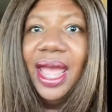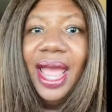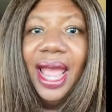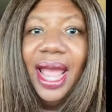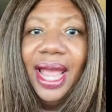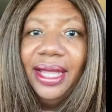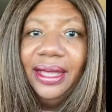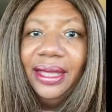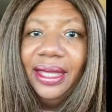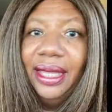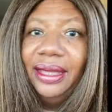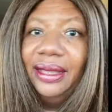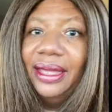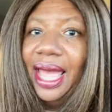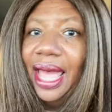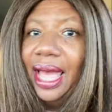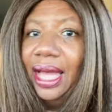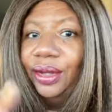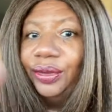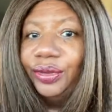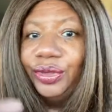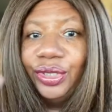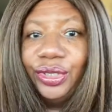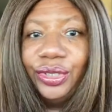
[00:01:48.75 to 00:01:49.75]
and then the
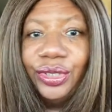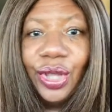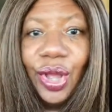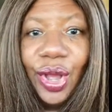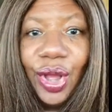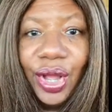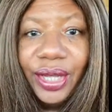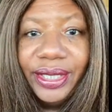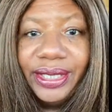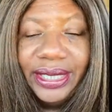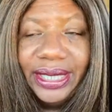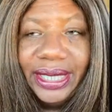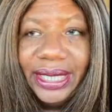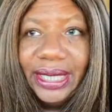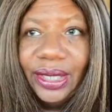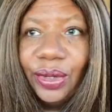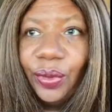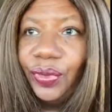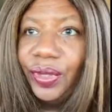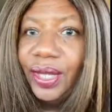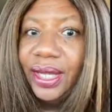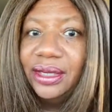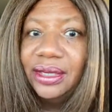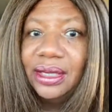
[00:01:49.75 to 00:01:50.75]
house is haunted or
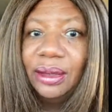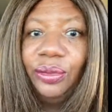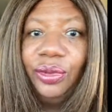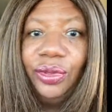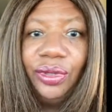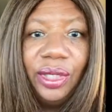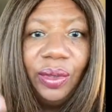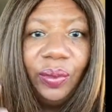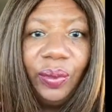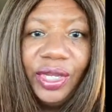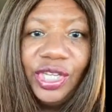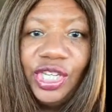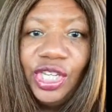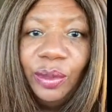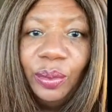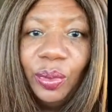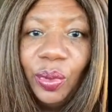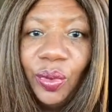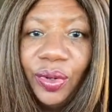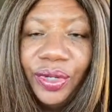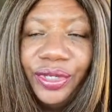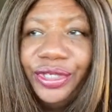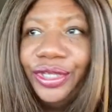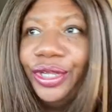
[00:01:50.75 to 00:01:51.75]
things come to the Ouija
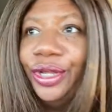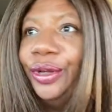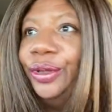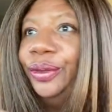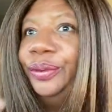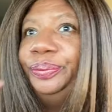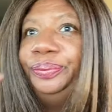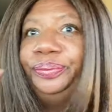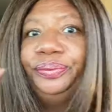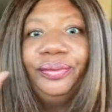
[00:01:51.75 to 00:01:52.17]
board. So,